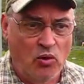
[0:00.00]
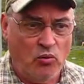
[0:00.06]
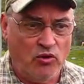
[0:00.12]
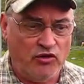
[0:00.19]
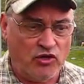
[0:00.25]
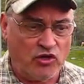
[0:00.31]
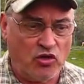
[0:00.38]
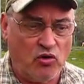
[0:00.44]

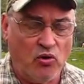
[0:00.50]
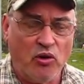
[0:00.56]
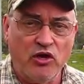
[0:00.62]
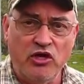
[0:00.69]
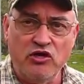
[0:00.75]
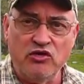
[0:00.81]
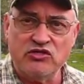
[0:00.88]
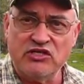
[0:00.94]
With the
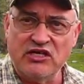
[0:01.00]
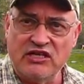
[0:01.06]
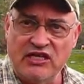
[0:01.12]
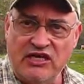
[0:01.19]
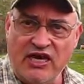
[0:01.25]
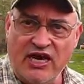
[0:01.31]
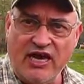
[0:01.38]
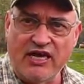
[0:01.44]
corn using
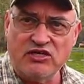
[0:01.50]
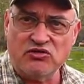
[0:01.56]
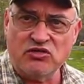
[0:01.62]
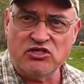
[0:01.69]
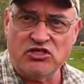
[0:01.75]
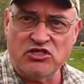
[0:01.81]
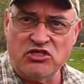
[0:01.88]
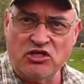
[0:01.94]
the
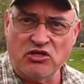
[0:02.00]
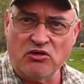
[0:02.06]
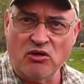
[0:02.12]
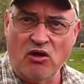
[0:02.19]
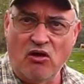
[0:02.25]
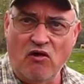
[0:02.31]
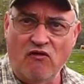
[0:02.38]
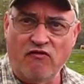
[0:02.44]
nitrogen to
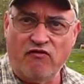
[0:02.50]
grow